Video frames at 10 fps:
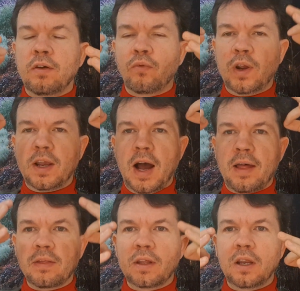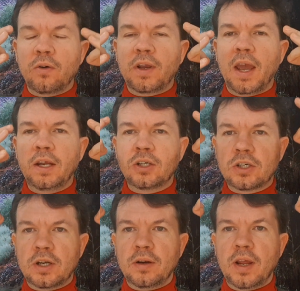we got the
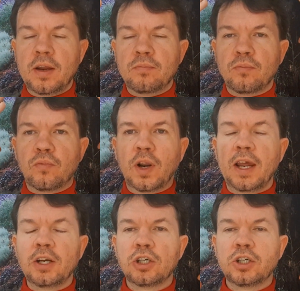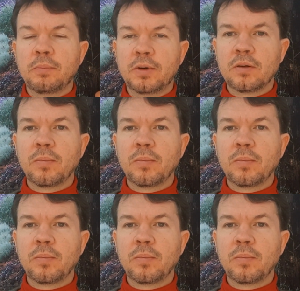location in relationship to the